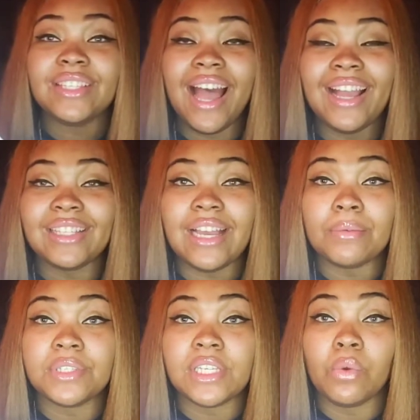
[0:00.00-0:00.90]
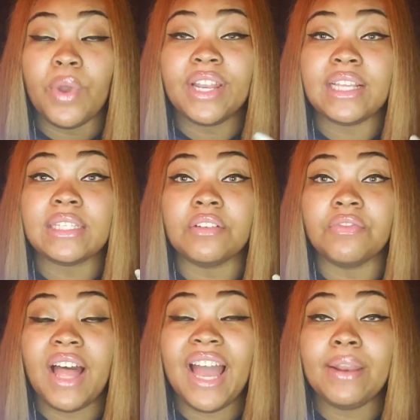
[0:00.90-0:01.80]
high top silhouette is
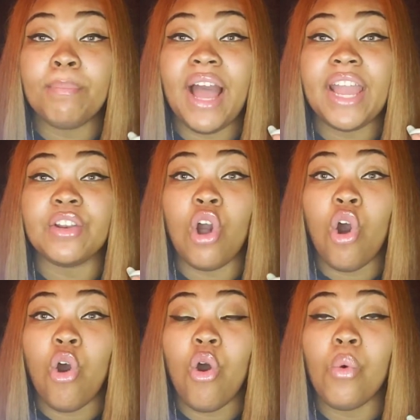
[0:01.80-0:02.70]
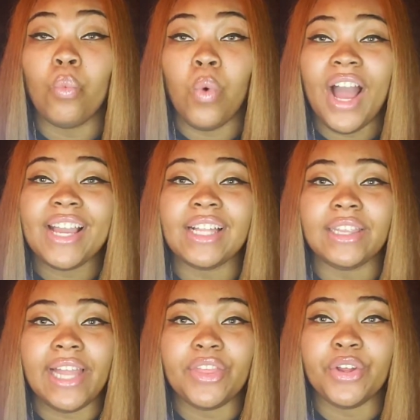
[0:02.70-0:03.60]
defined by an all white
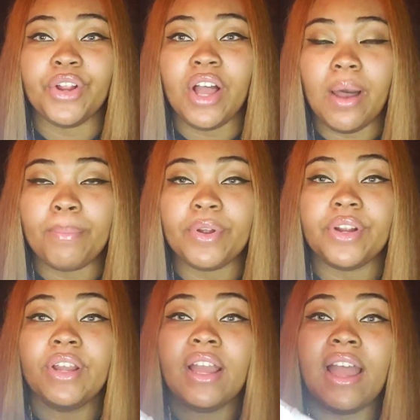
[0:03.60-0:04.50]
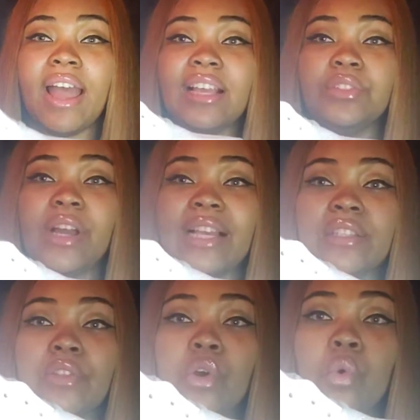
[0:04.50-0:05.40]
leather upper. As you guys
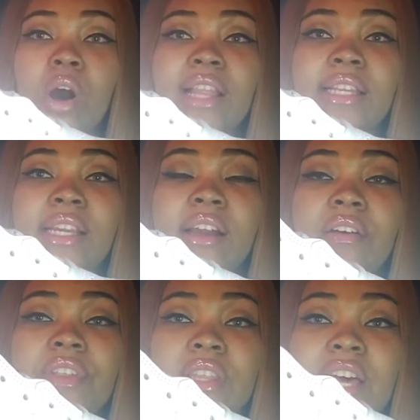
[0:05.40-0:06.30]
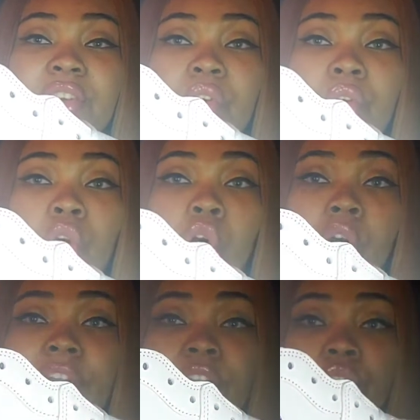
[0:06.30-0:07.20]
know, the quality of the leather on all
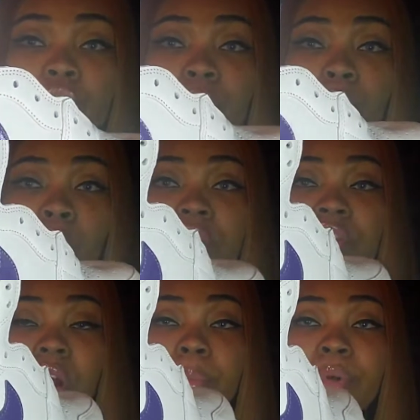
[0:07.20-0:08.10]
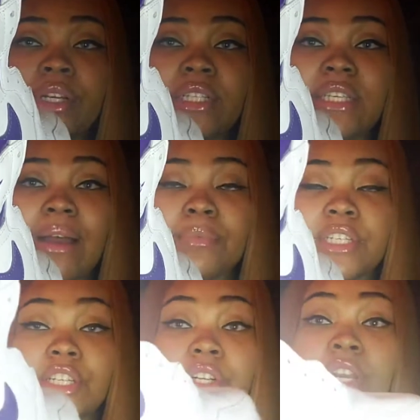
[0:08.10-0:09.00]
Air Jordan 1s are pretty top
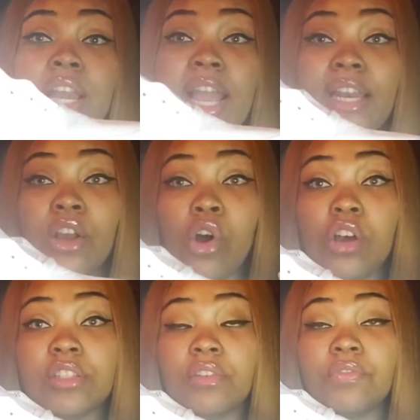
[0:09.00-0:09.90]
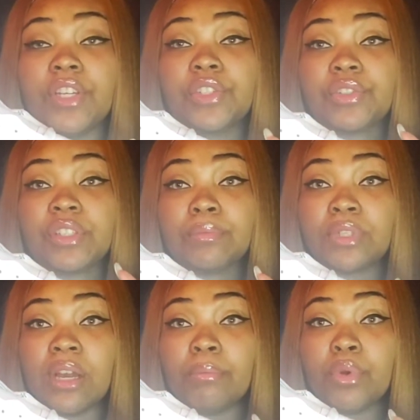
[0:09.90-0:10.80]
tier, and it also features some
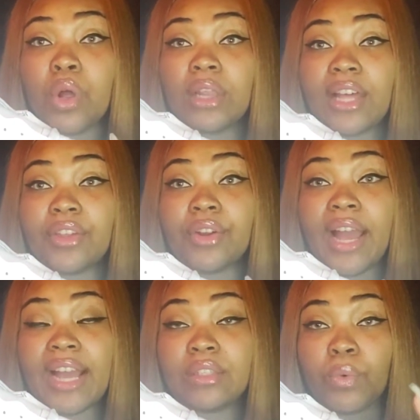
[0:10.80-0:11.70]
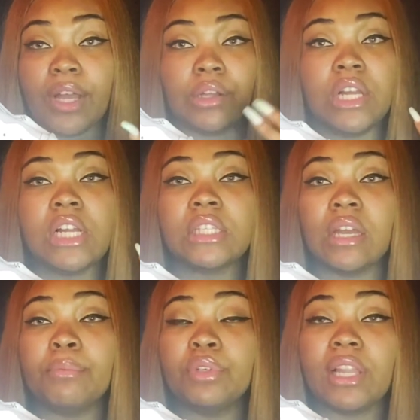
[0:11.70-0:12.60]
tumbled leather as well.
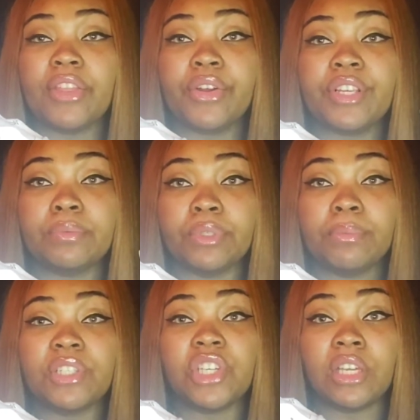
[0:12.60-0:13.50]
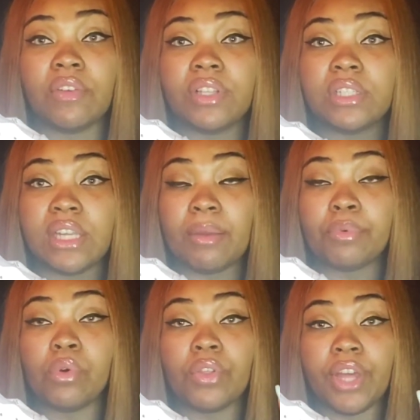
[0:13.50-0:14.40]
Tumbled leather is pretty much a given
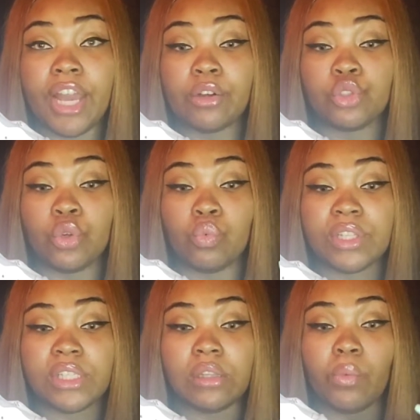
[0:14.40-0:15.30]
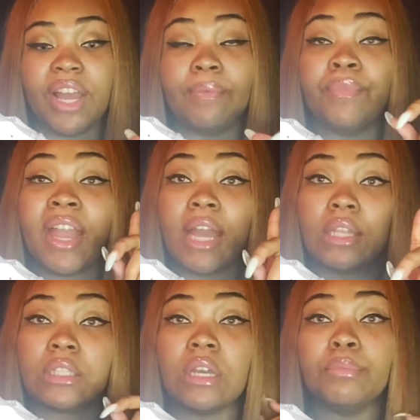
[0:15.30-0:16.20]
staple on the Air Jordan 1 silhouette, and
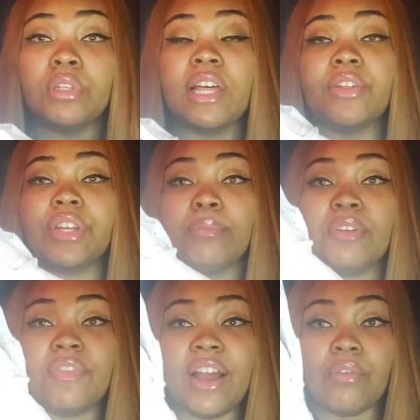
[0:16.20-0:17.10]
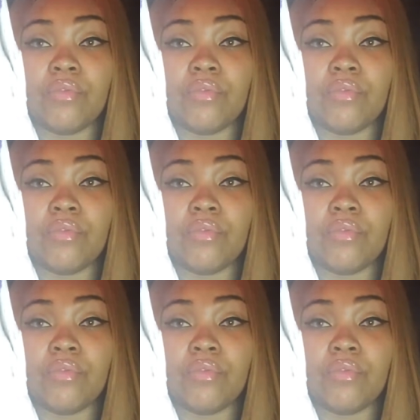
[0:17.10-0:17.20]
the tumbled leather can be found